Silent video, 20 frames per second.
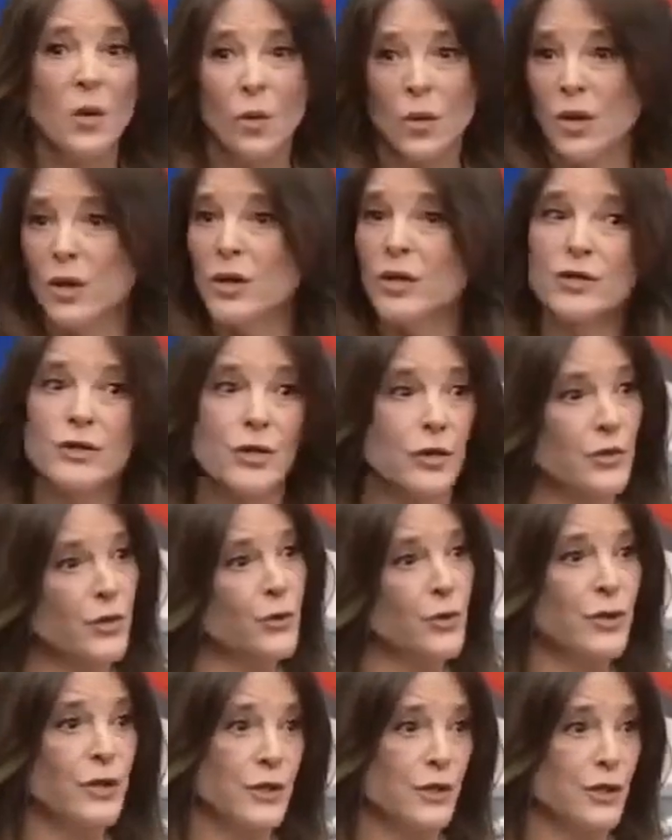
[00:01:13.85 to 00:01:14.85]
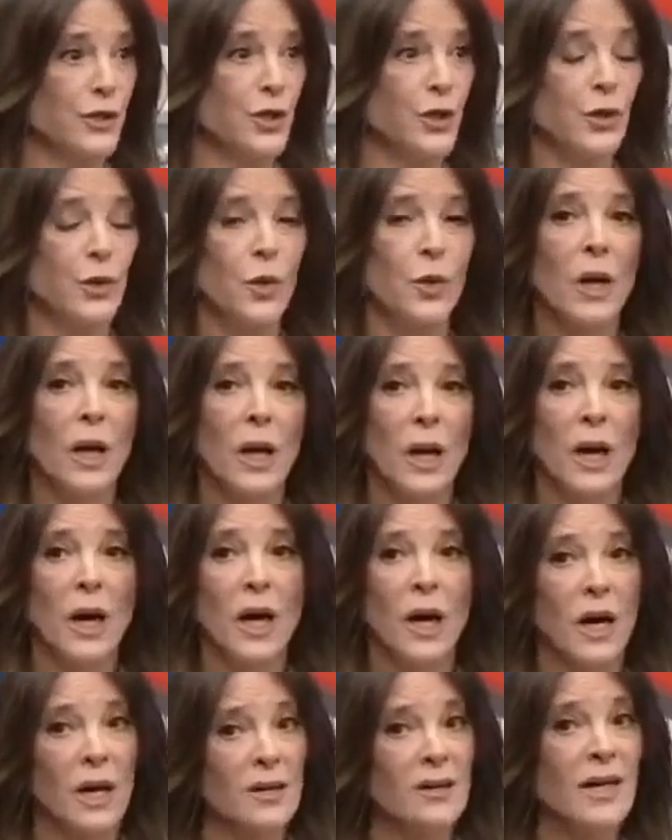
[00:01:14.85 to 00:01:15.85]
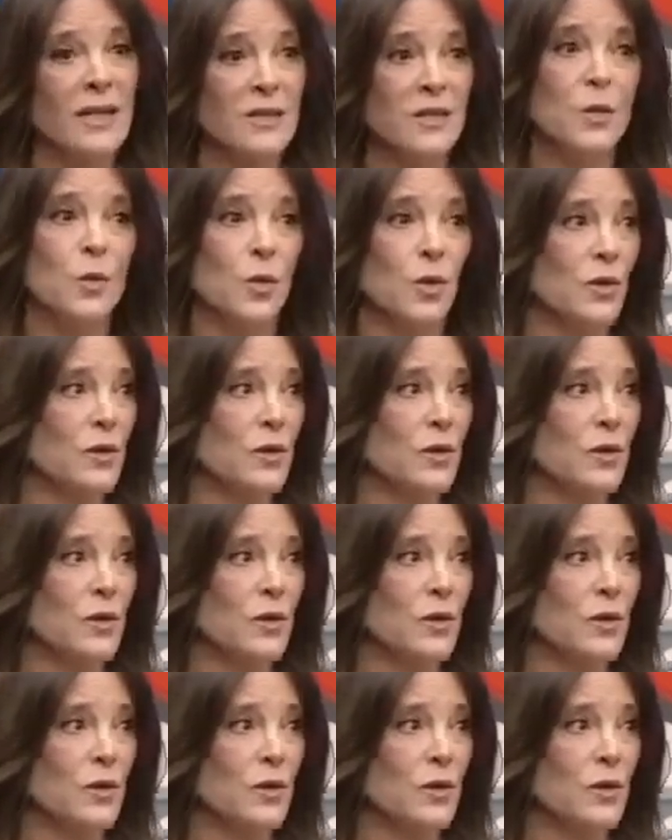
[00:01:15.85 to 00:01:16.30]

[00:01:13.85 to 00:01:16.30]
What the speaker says: we're going to start doing it to you. That's